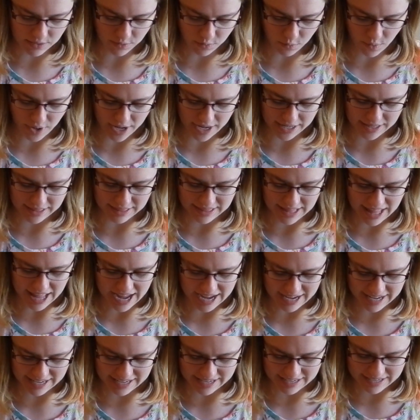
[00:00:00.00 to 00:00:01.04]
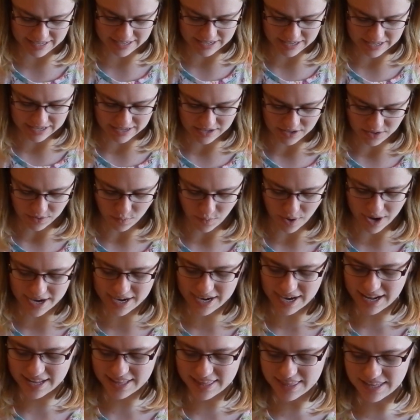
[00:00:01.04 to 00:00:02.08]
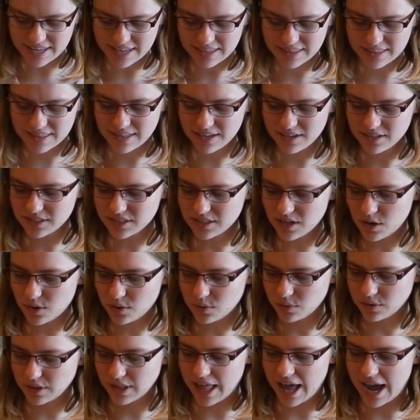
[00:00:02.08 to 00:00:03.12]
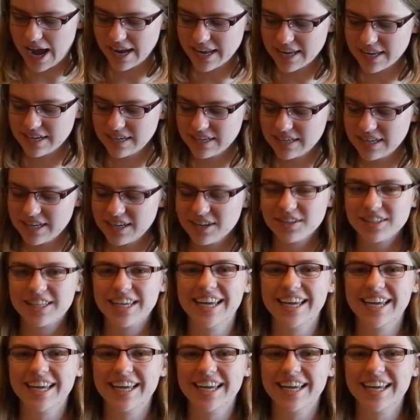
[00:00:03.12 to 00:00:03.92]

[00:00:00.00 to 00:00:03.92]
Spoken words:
wait, lion? Why did I think there's no lion in here?